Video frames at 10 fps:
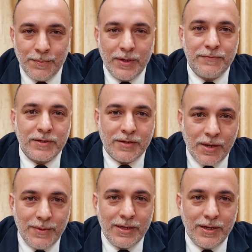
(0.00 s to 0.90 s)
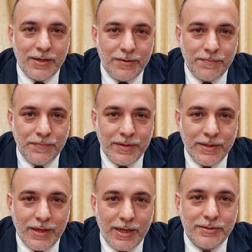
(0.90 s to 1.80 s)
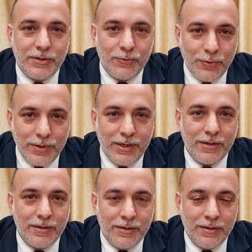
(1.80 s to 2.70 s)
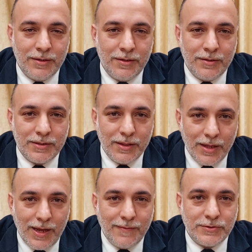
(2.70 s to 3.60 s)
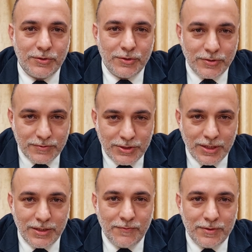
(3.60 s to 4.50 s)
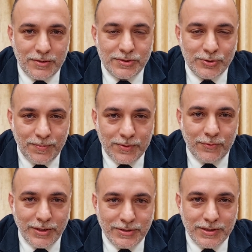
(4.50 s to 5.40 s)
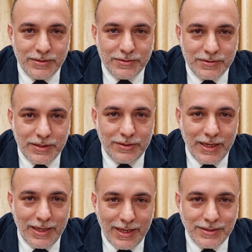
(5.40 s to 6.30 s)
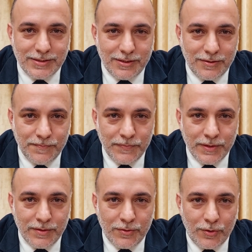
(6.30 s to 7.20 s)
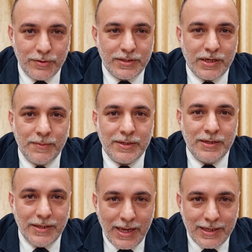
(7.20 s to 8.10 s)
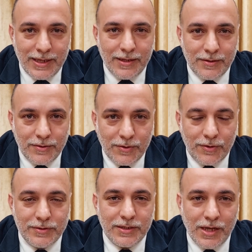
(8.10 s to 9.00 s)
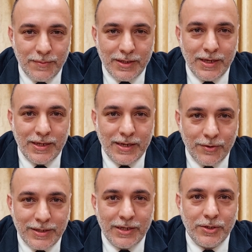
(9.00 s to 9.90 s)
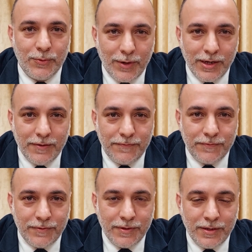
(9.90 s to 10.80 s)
But if they're coming in and they're ruining the lives of your children with their stupid questions that you can't answer, or they're coming in naked, or they're coming in and looking at your wife,